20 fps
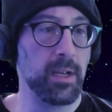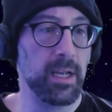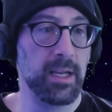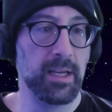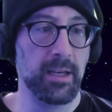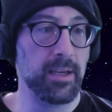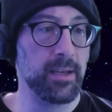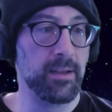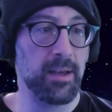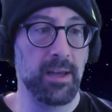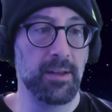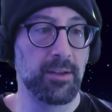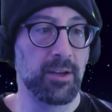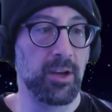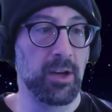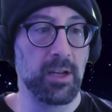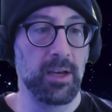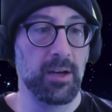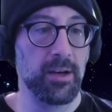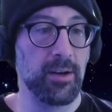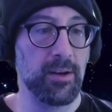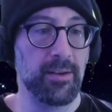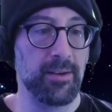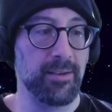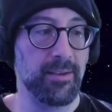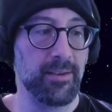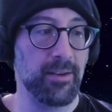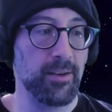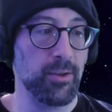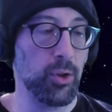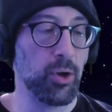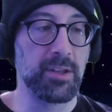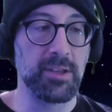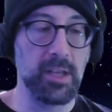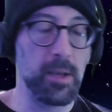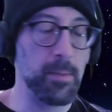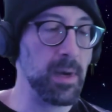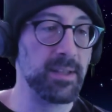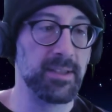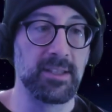is going to look to
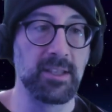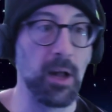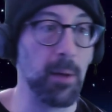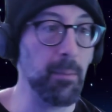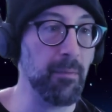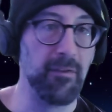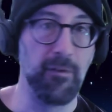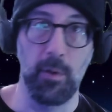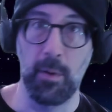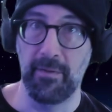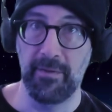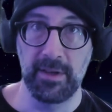him as some form of